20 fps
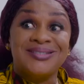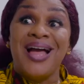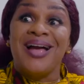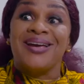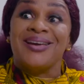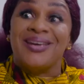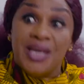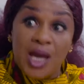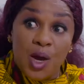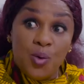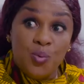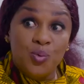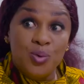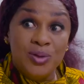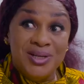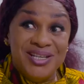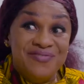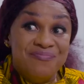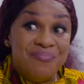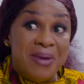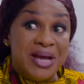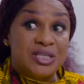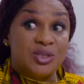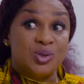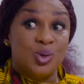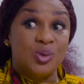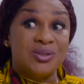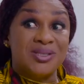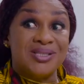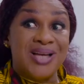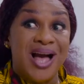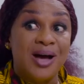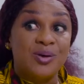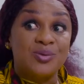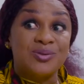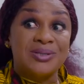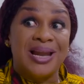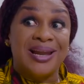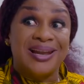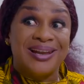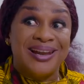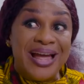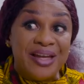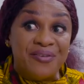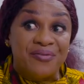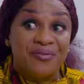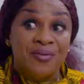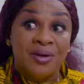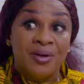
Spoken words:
that girl will leave my son's house and life.